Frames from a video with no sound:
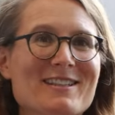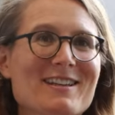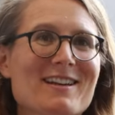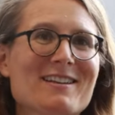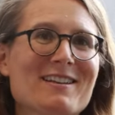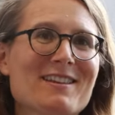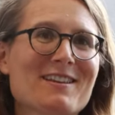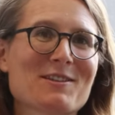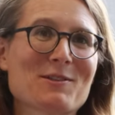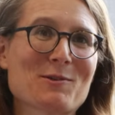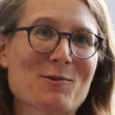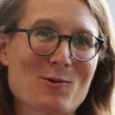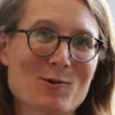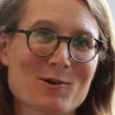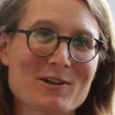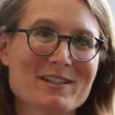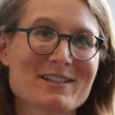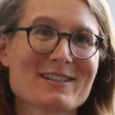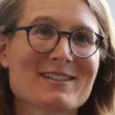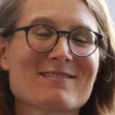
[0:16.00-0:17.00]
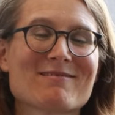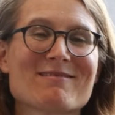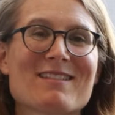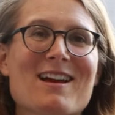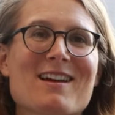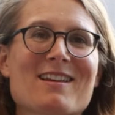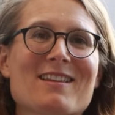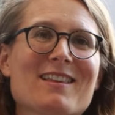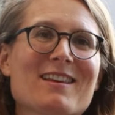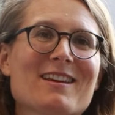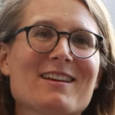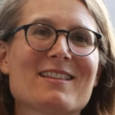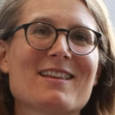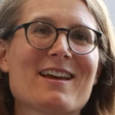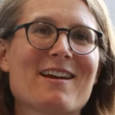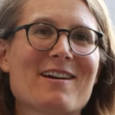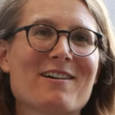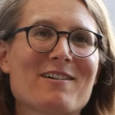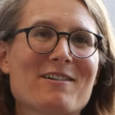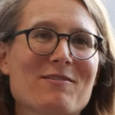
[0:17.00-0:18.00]
study this course? I think
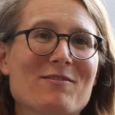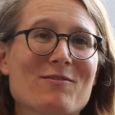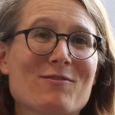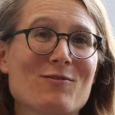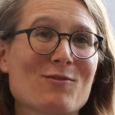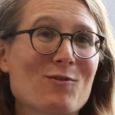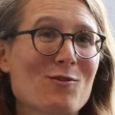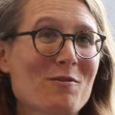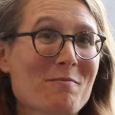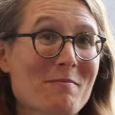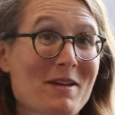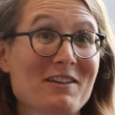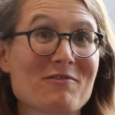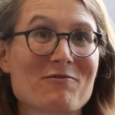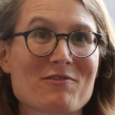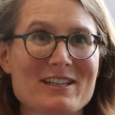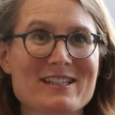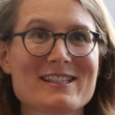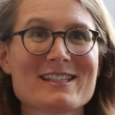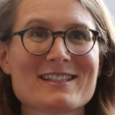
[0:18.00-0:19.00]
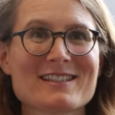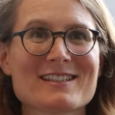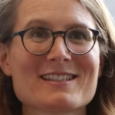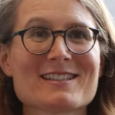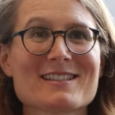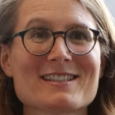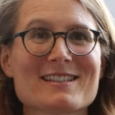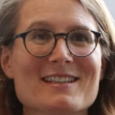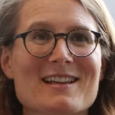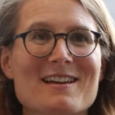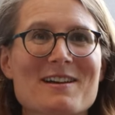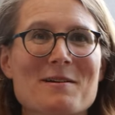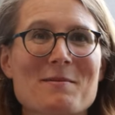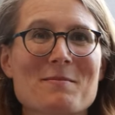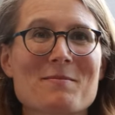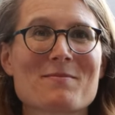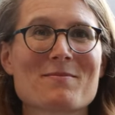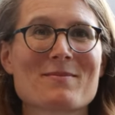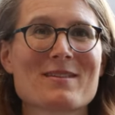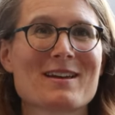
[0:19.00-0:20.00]
there are four main reasons
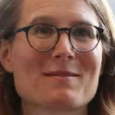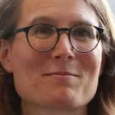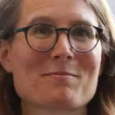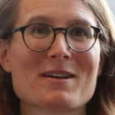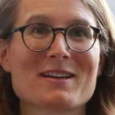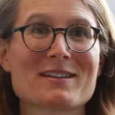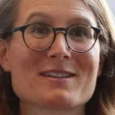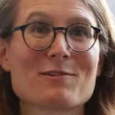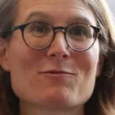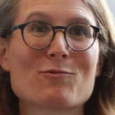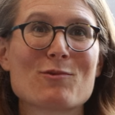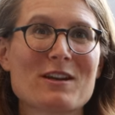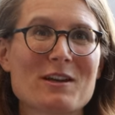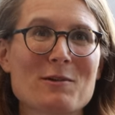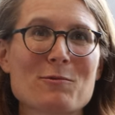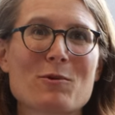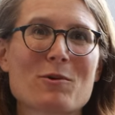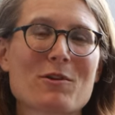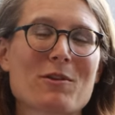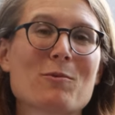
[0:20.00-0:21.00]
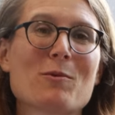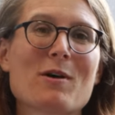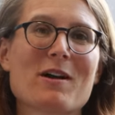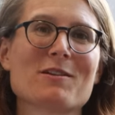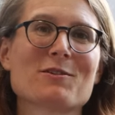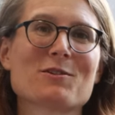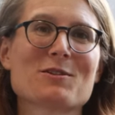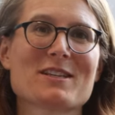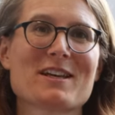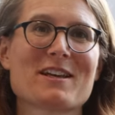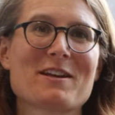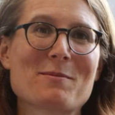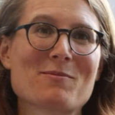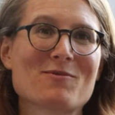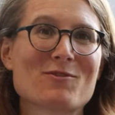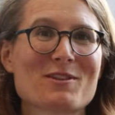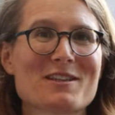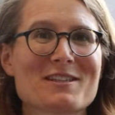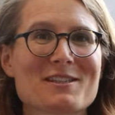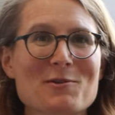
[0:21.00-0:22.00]
that makes it really worthwhile to sign up
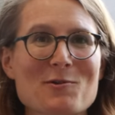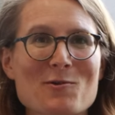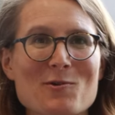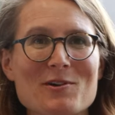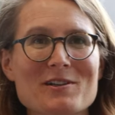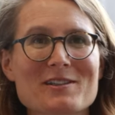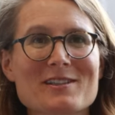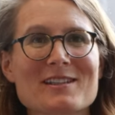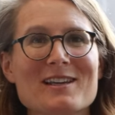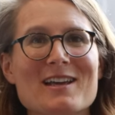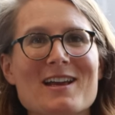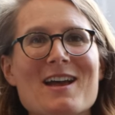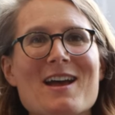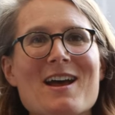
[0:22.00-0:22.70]
for this course.